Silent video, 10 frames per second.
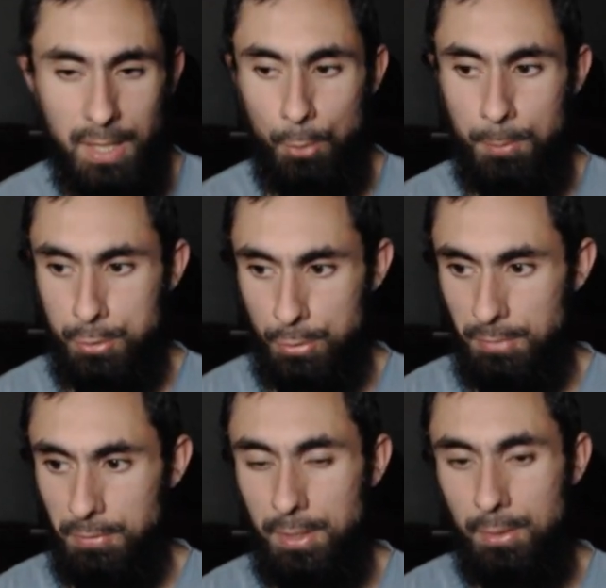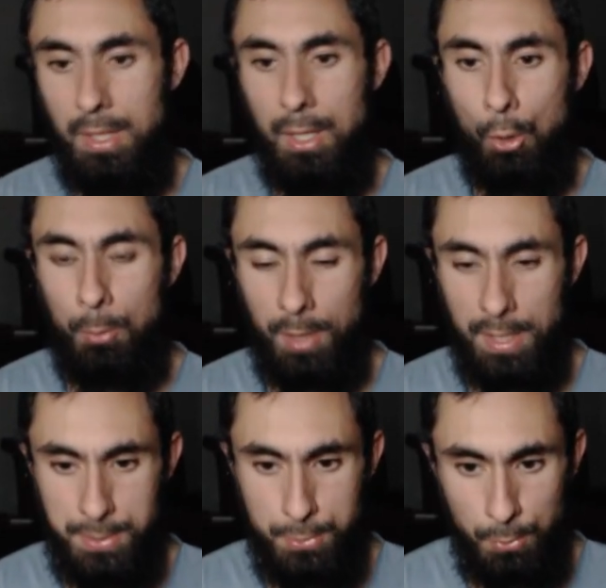I hope you enjoyed the video. Hope you
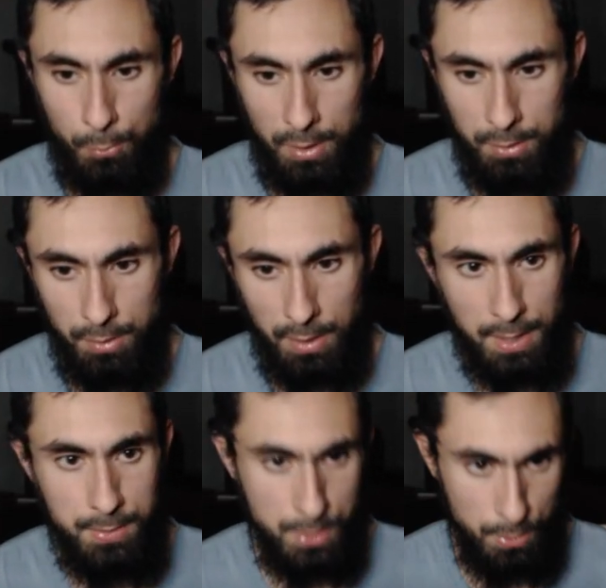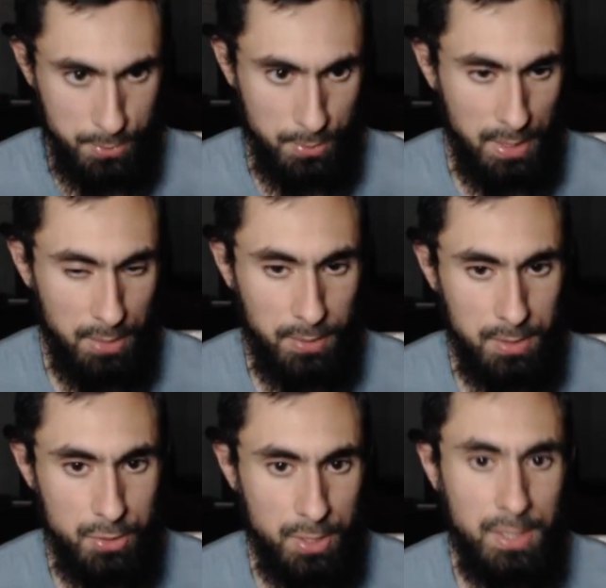guys are doing well in your lives and also in
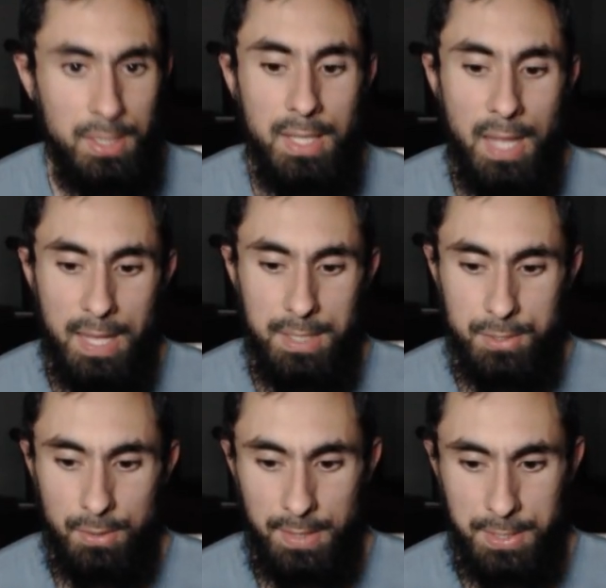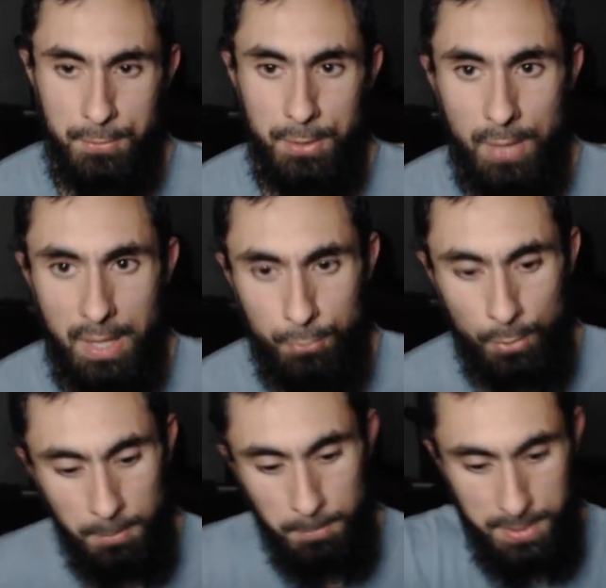AFK journey. And until the next video
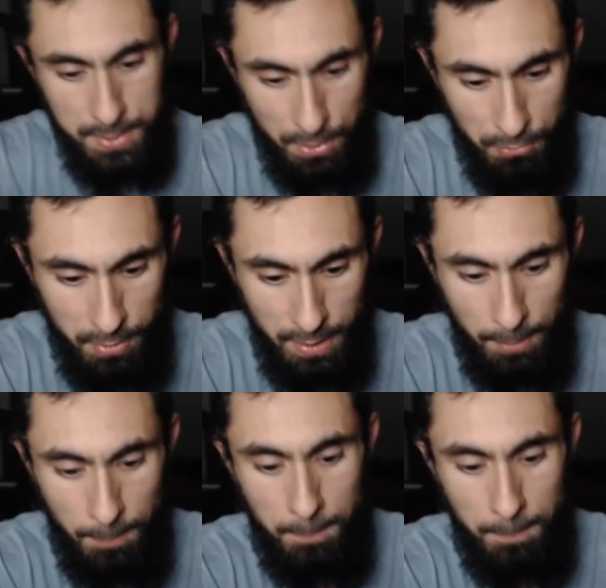everyone, peace out for now.